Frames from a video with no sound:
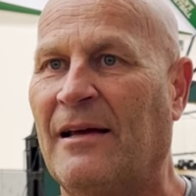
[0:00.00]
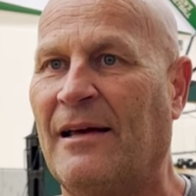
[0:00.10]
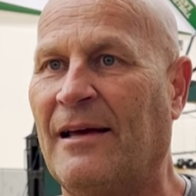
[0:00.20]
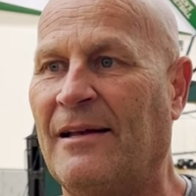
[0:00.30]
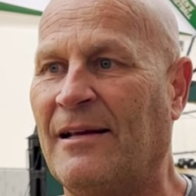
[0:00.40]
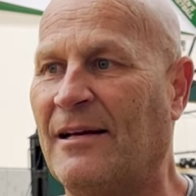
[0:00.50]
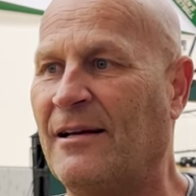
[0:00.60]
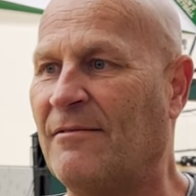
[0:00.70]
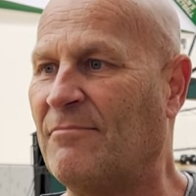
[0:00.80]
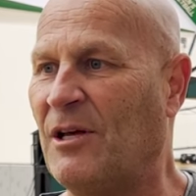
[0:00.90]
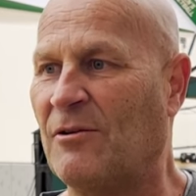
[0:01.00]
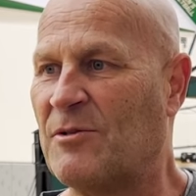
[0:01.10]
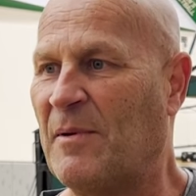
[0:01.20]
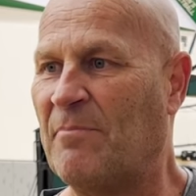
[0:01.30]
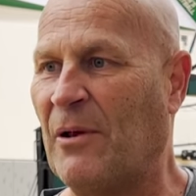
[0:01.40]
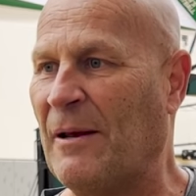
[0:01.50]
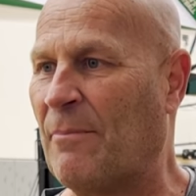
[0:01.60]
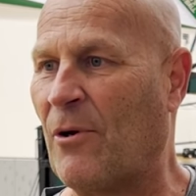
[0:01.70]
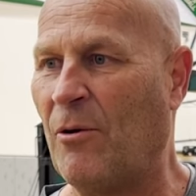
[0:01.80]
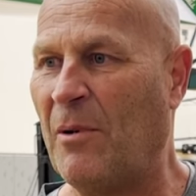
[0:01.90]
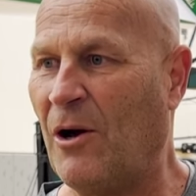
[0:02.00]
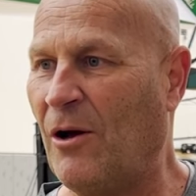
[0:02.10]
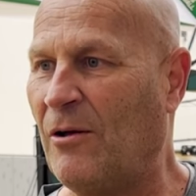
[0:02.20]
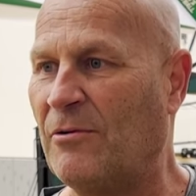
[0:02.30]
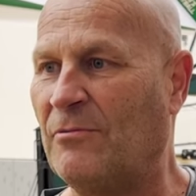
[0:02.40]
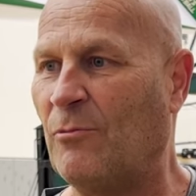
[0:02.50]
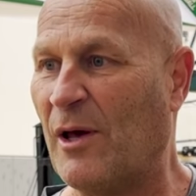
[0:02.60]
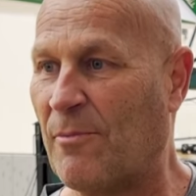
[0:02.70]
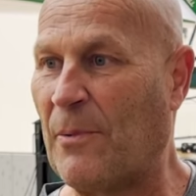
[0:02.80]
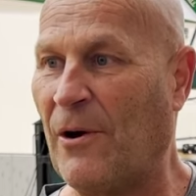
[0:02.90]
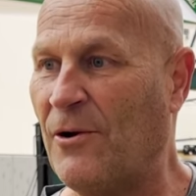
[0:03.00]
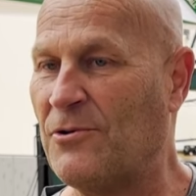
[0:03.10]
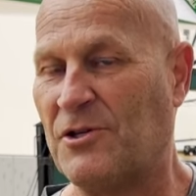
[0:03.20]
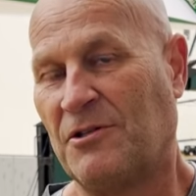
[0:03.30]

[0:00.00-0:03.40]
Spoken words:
And, she's been playing pro ball with pros.